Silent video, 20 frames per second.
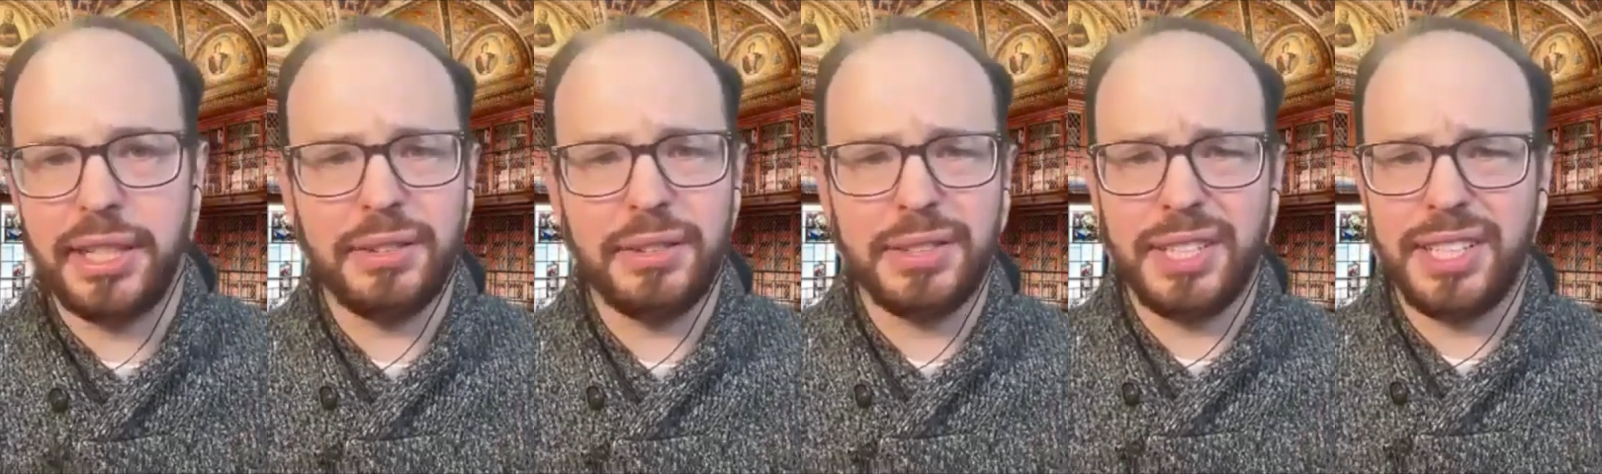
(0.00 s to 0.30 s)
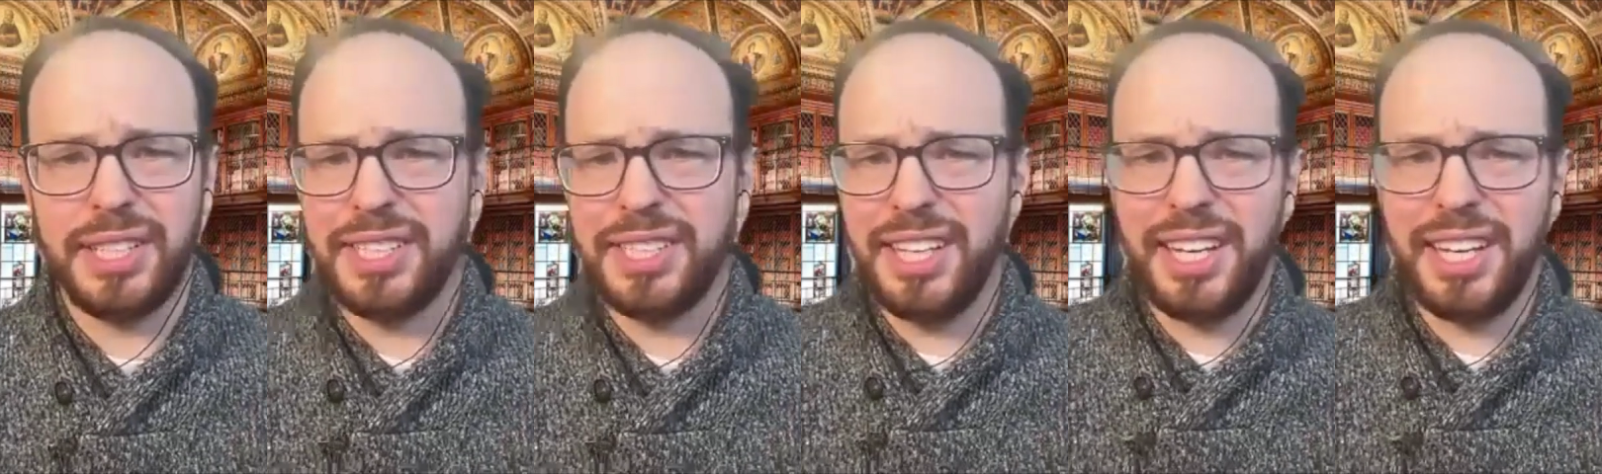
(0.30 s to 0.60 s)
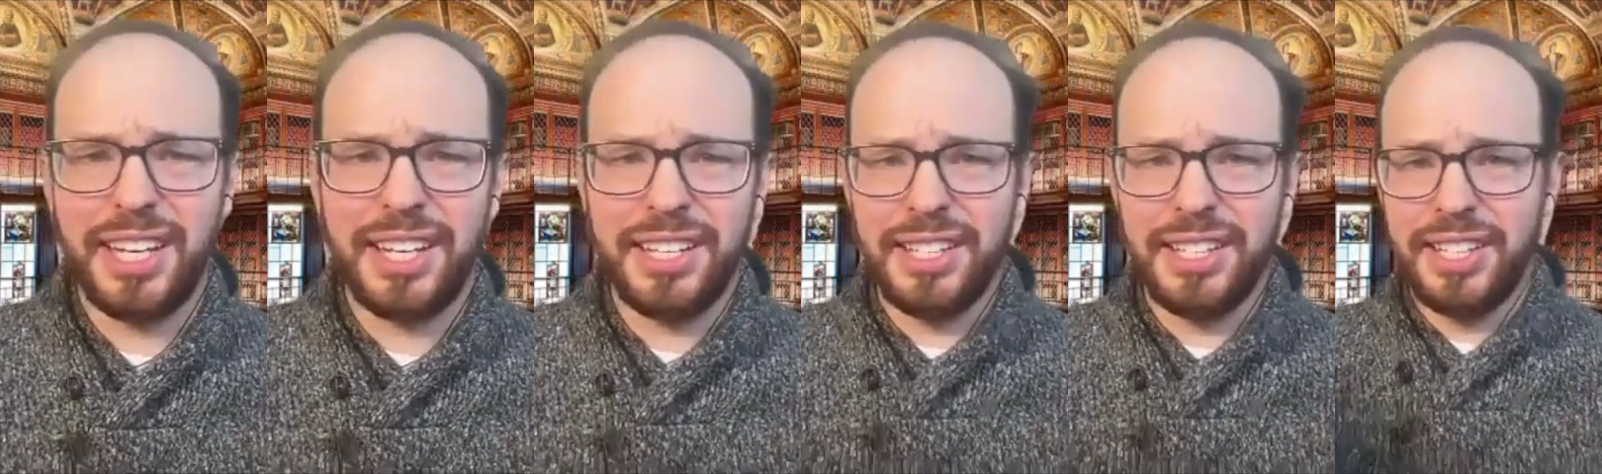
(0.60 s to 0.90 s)
I was like,
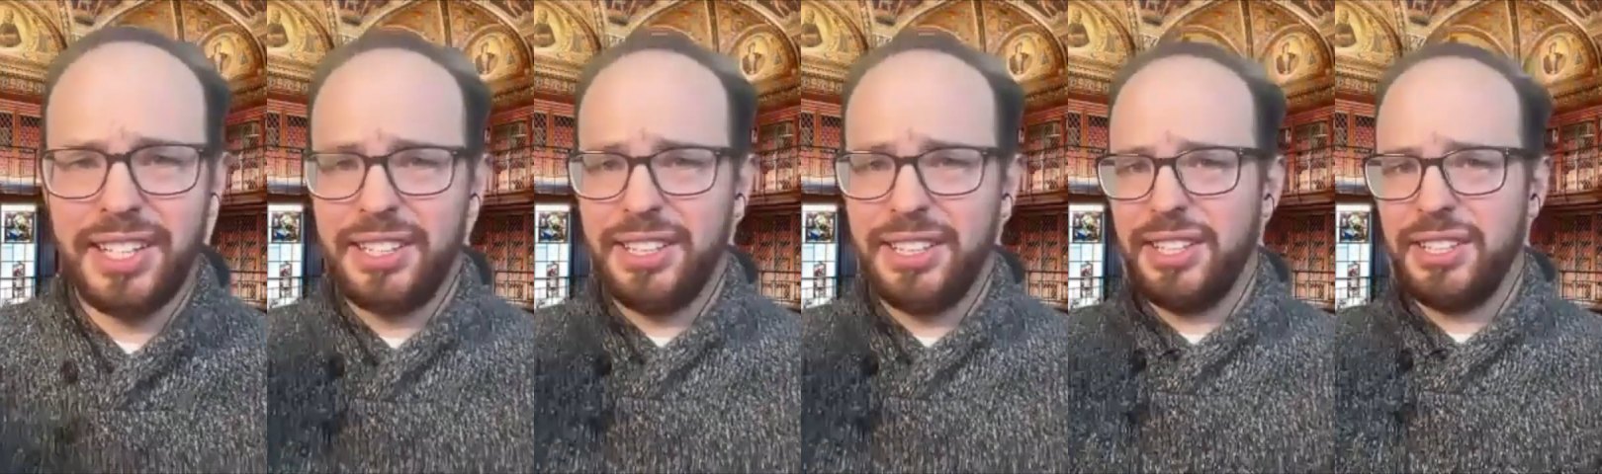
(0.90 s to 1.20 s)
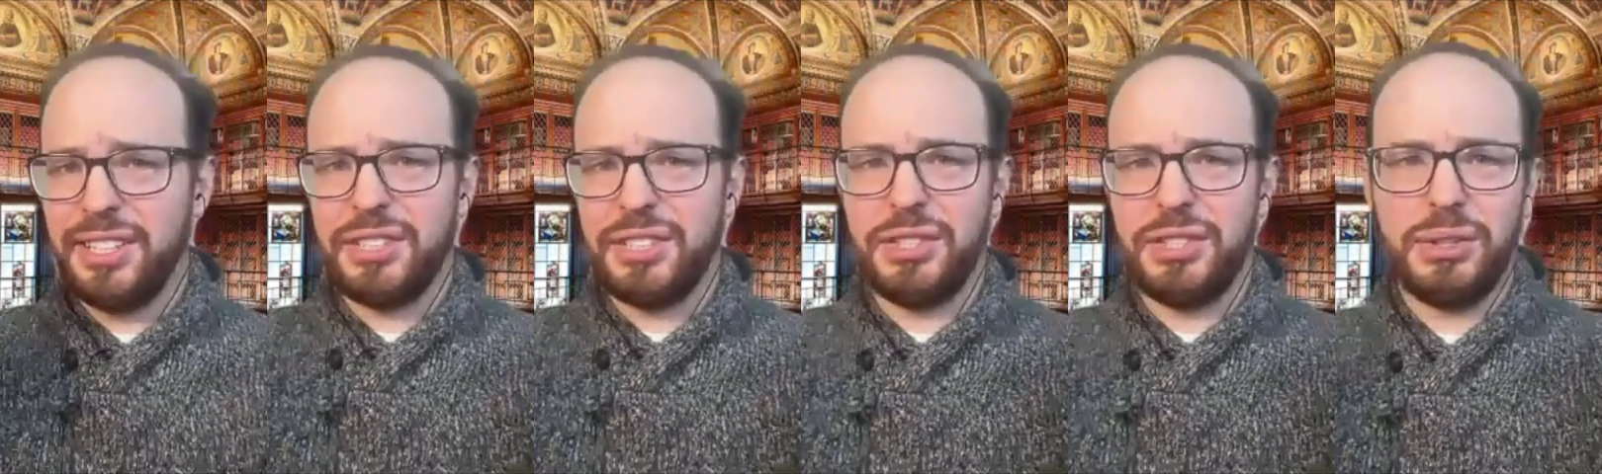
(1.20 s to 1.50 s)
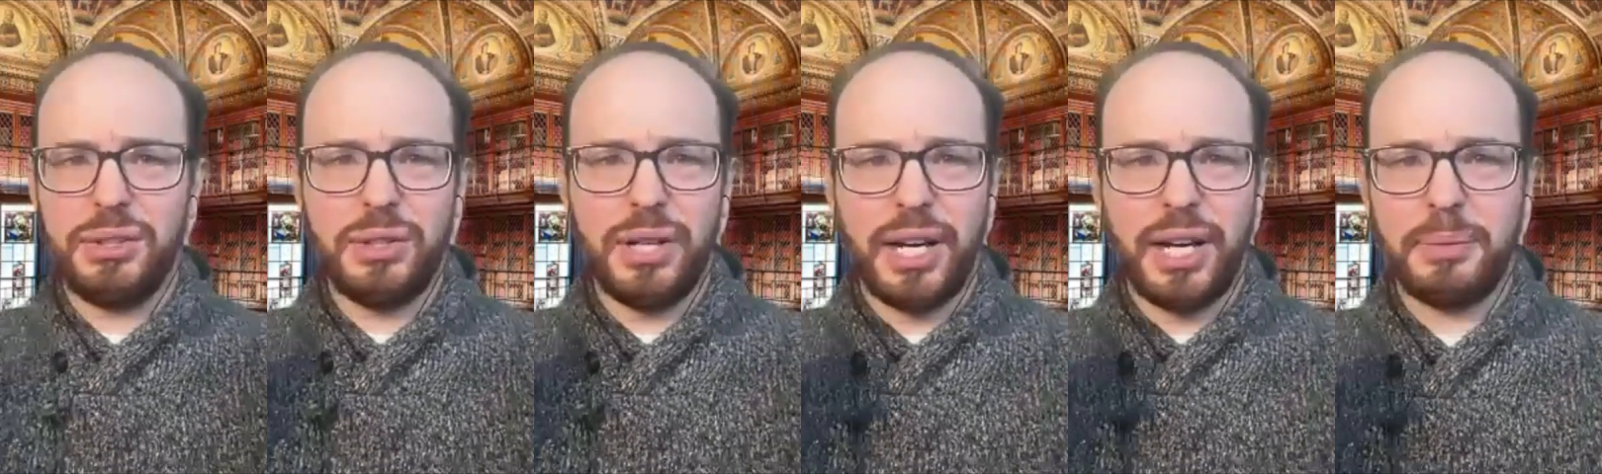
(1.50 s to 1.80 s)
yeah, these
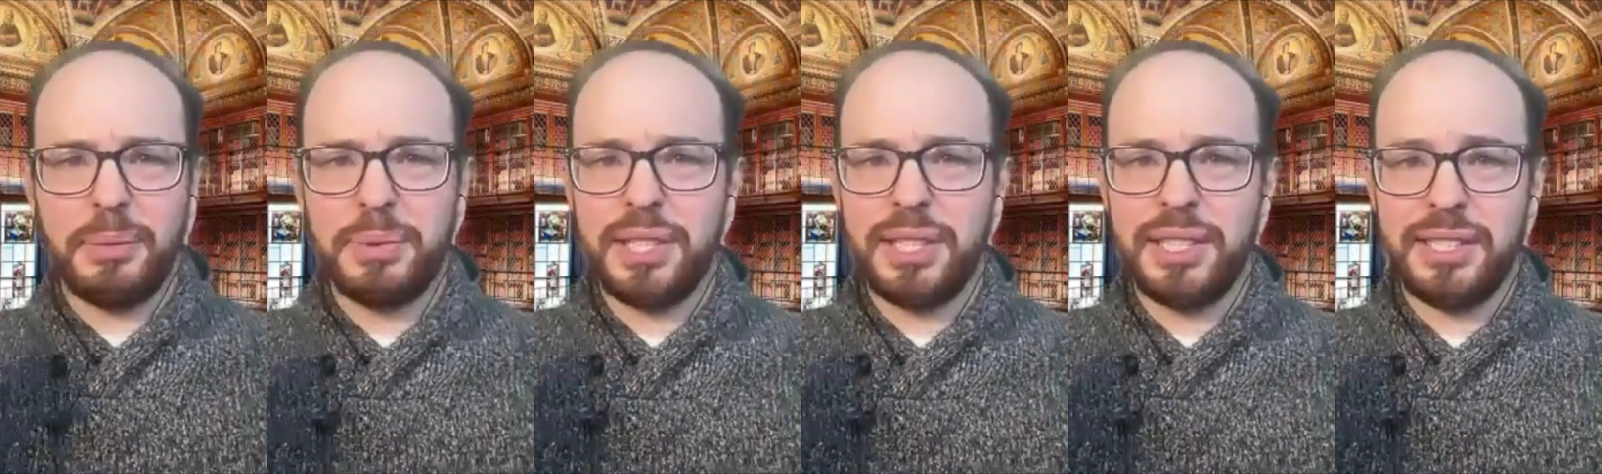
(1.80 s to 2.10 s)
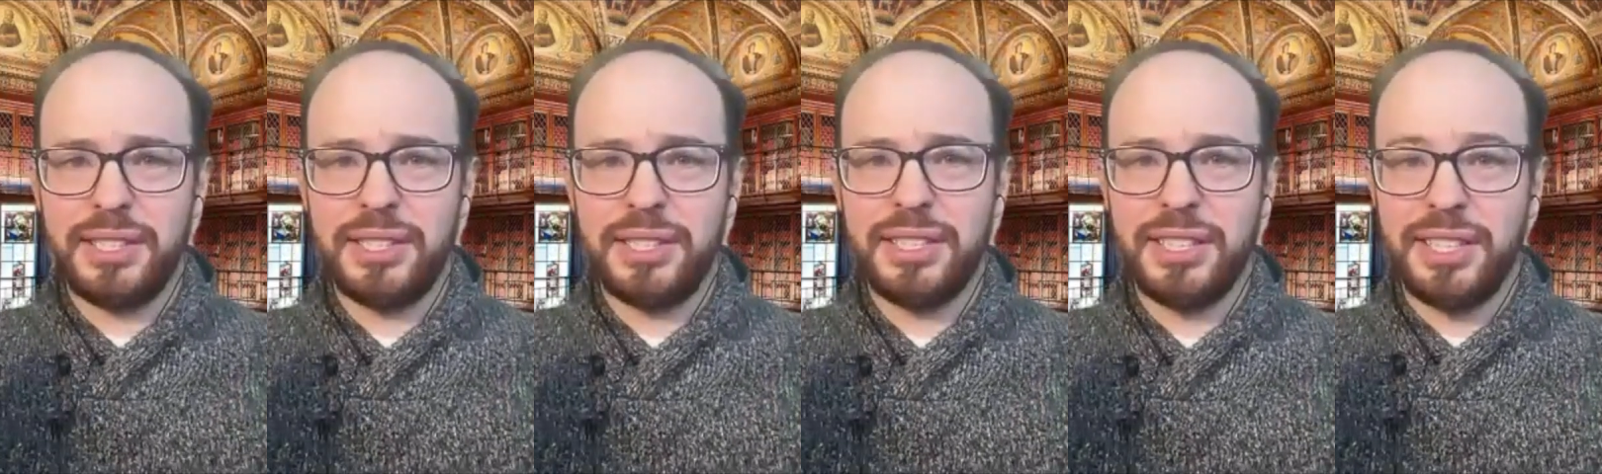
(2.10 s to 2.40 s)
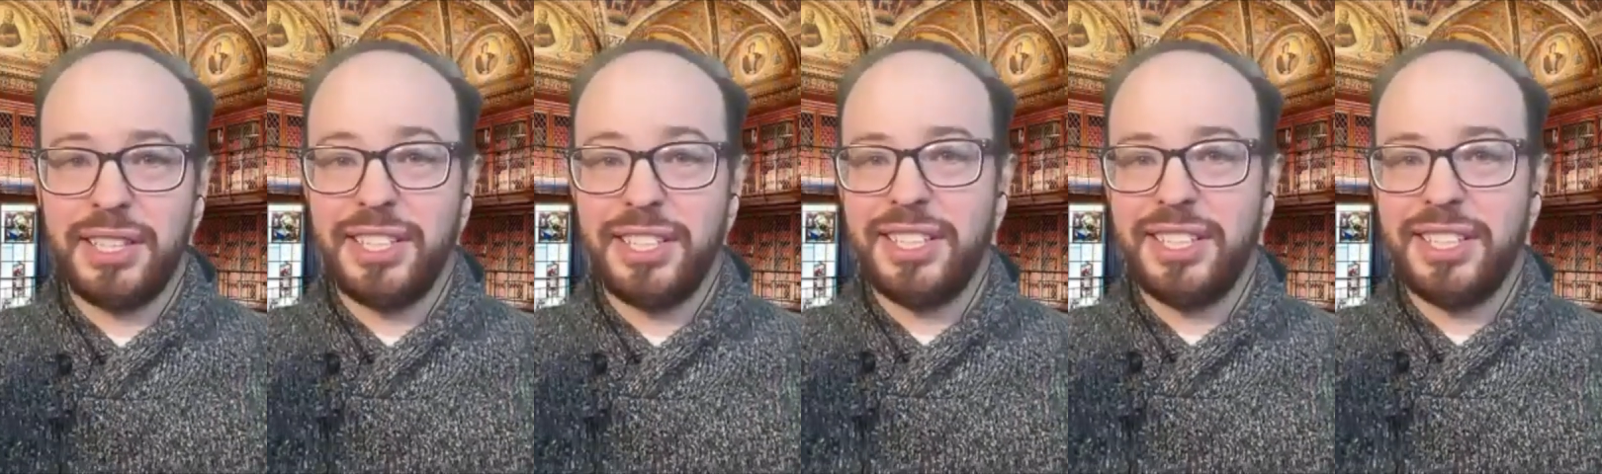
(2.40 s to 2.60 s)
two options,